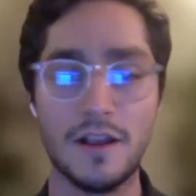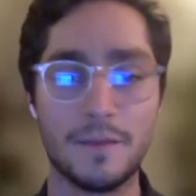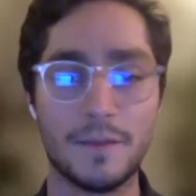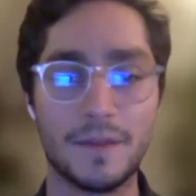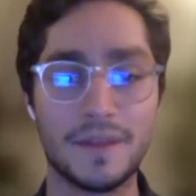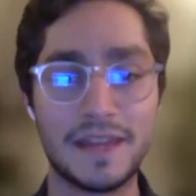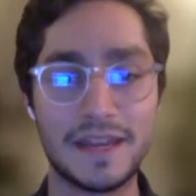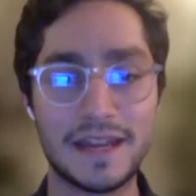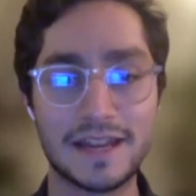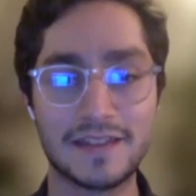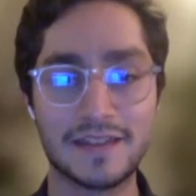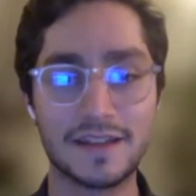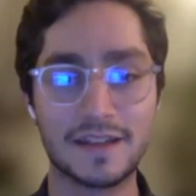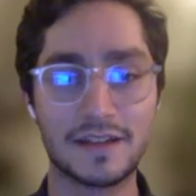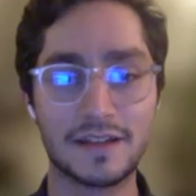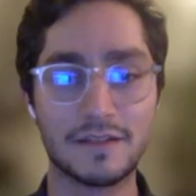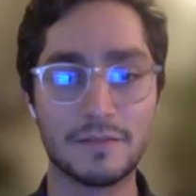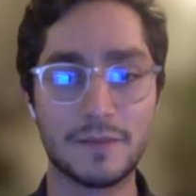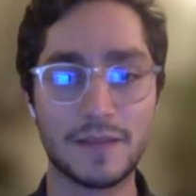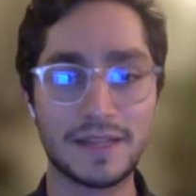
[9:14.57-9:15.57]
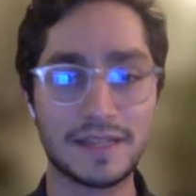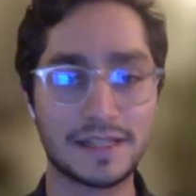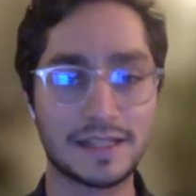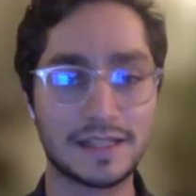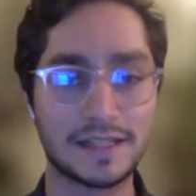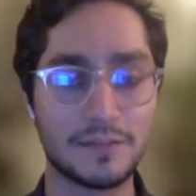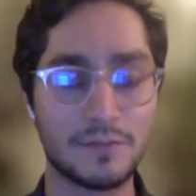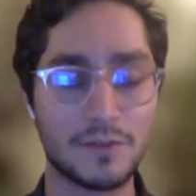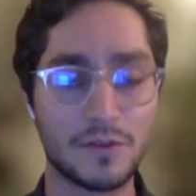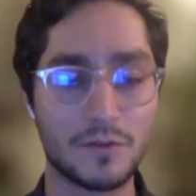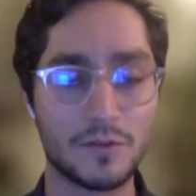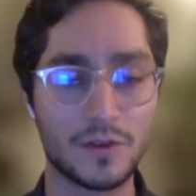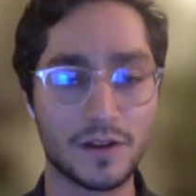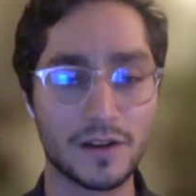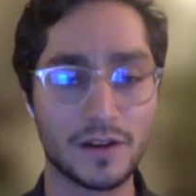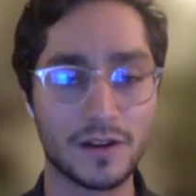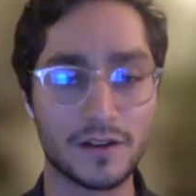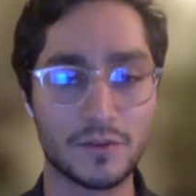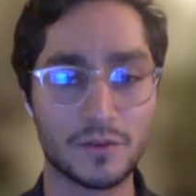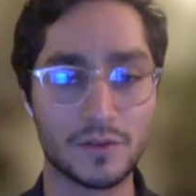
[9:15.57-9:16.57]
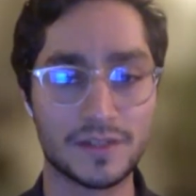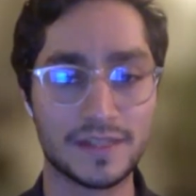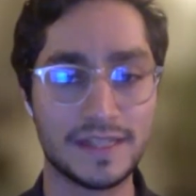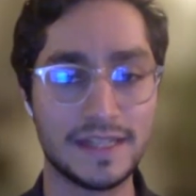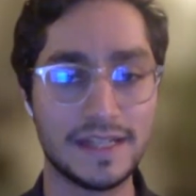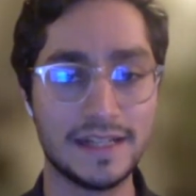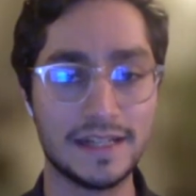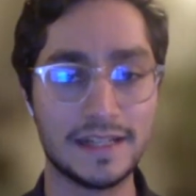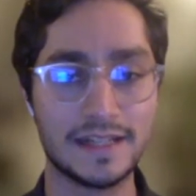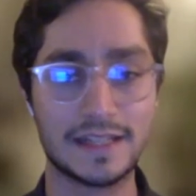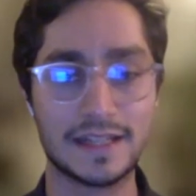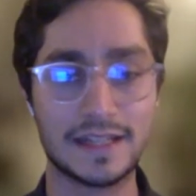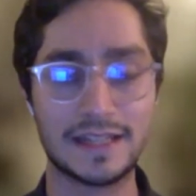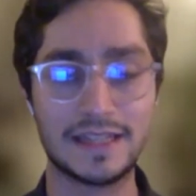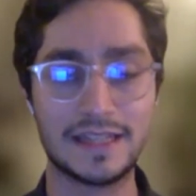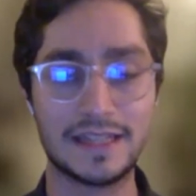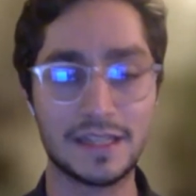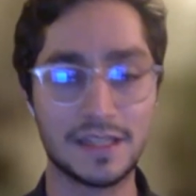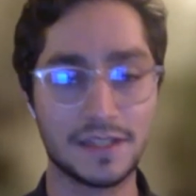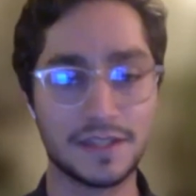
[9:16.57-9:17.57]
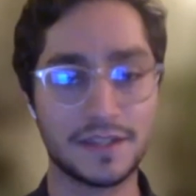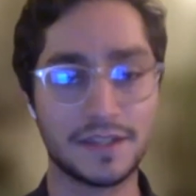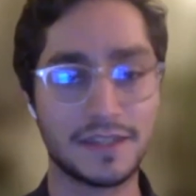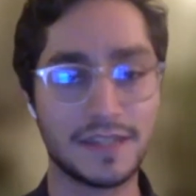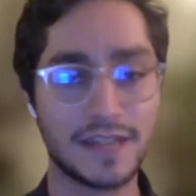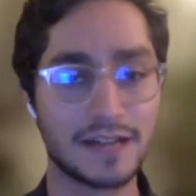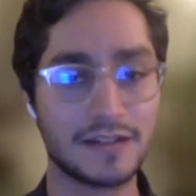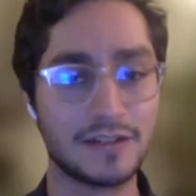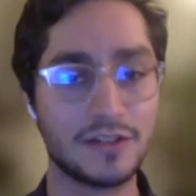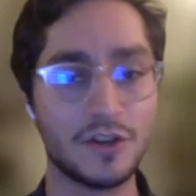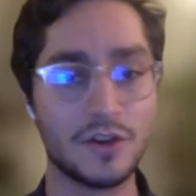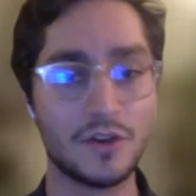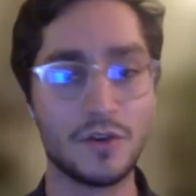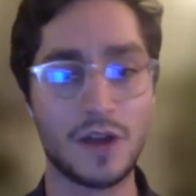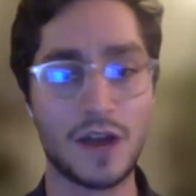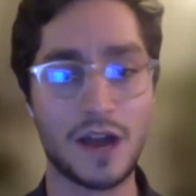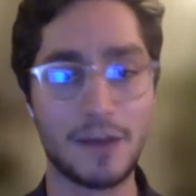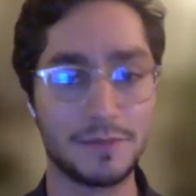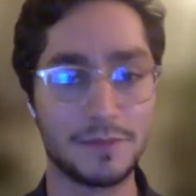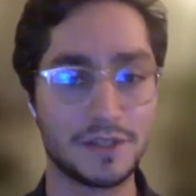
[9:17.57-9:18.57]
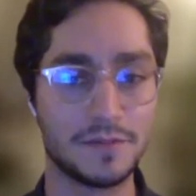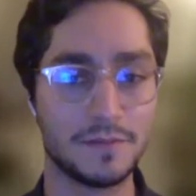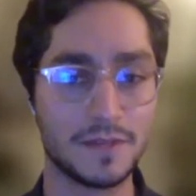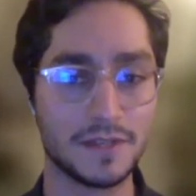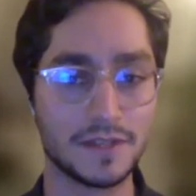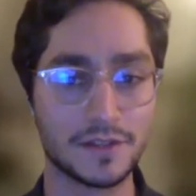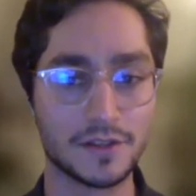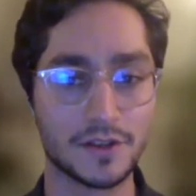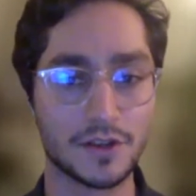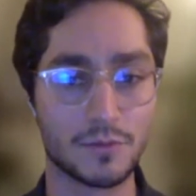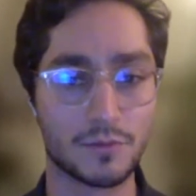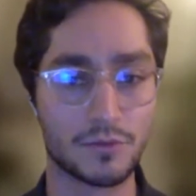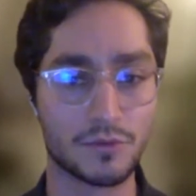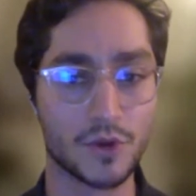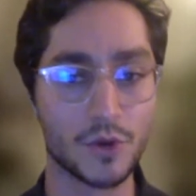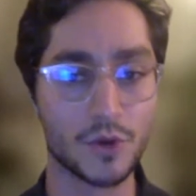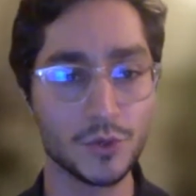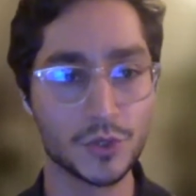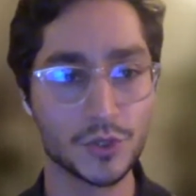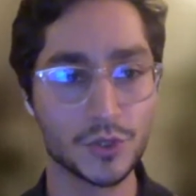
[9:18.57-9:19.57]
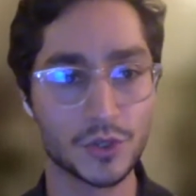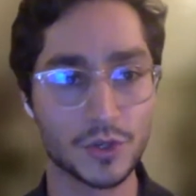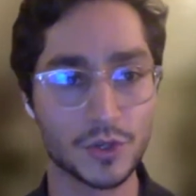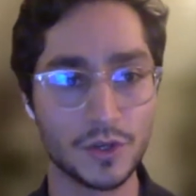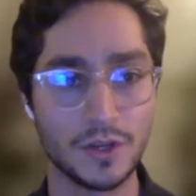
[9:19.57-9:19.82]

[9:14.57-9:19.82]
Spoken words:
But then I think basically what we're seeing is like this is a techno optimist approach